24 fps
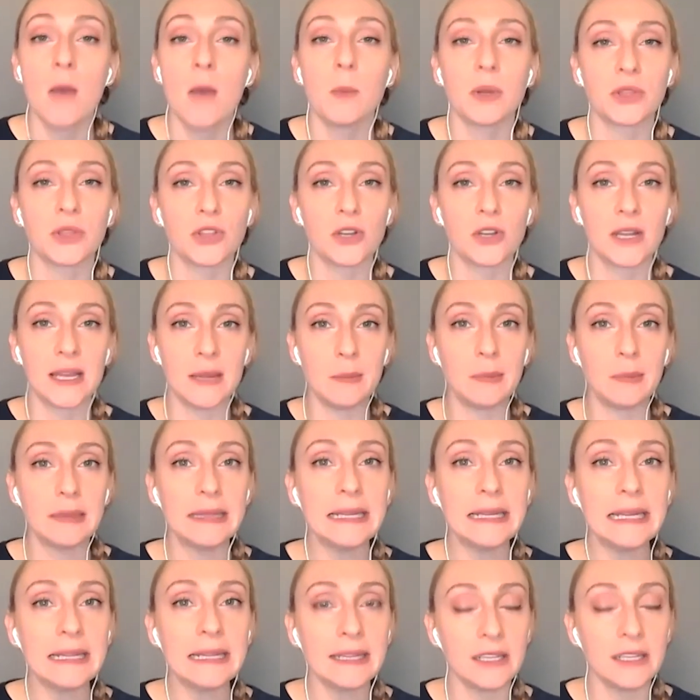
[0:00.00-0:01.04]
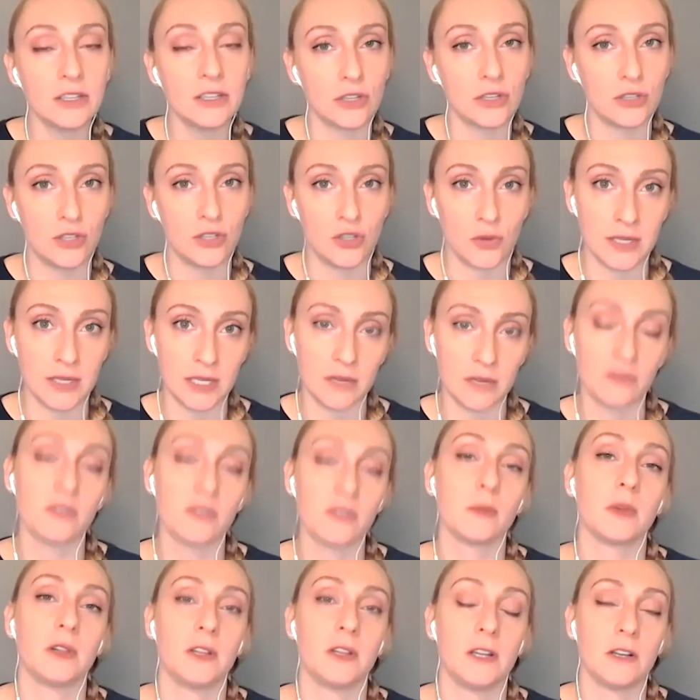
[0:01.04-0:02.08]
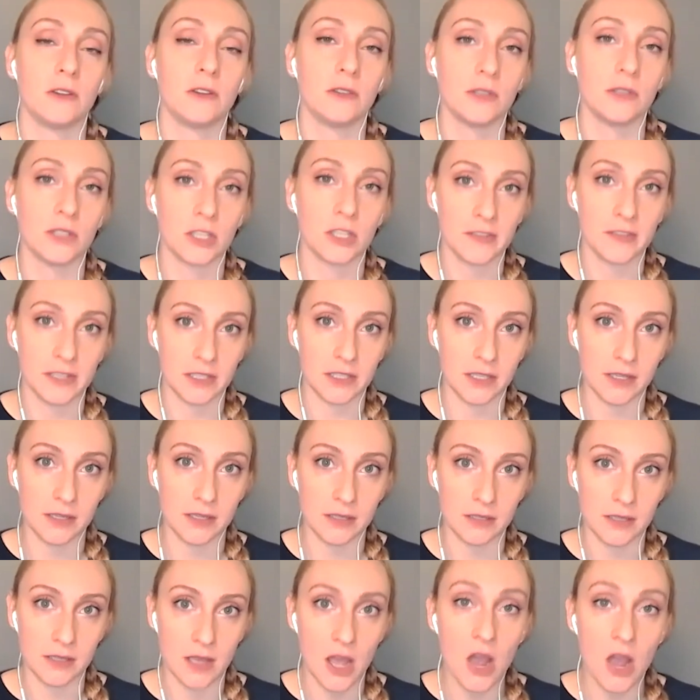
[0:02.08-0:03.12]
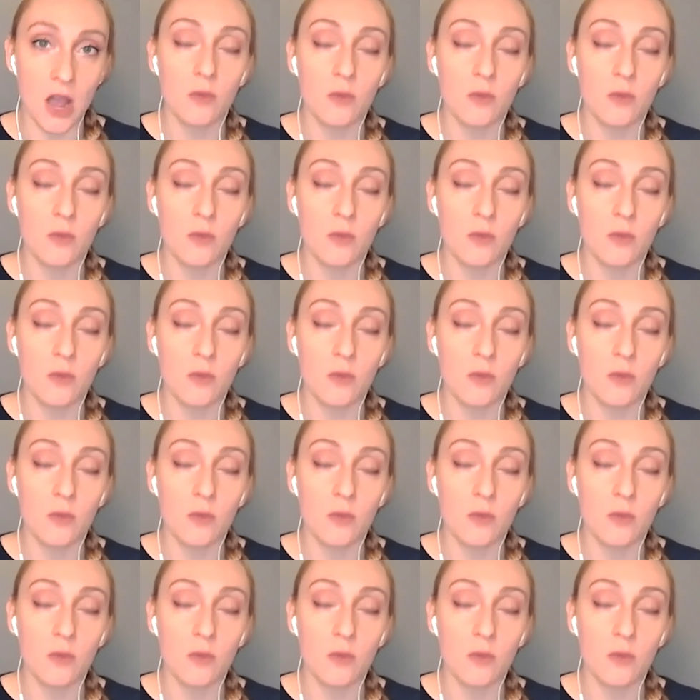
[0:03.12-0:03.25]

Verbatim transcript: but they're completely disjointed from clinical services.